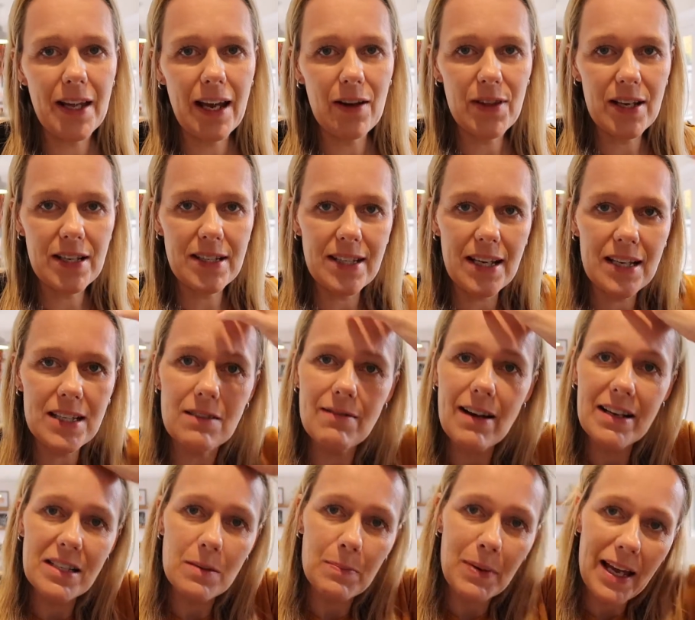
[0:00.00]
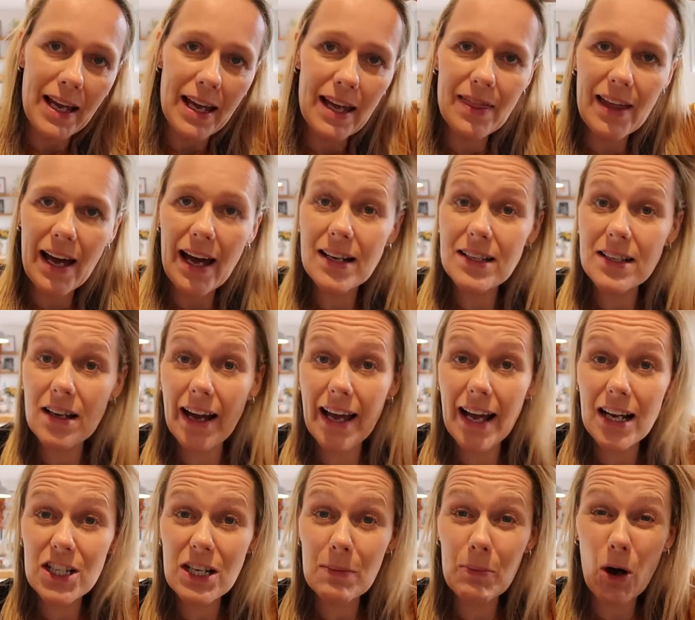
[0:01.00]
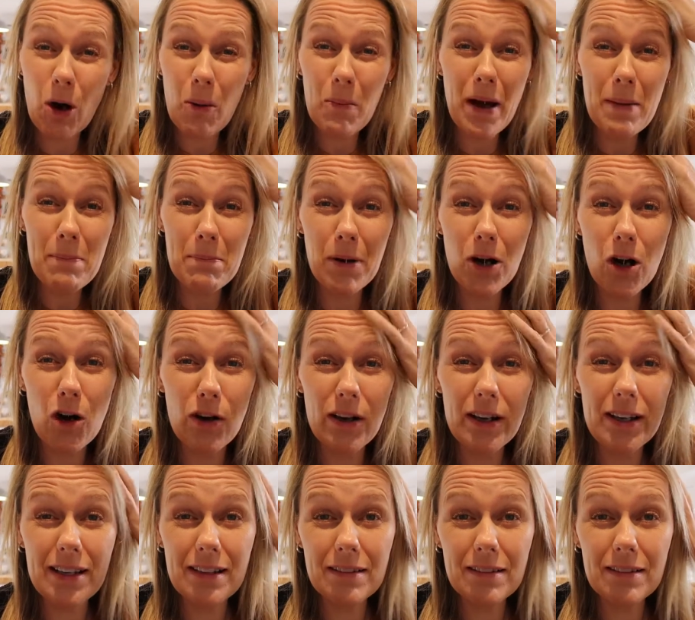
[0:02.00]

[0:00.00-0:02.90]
Now this is a recipe that I actually put on my blog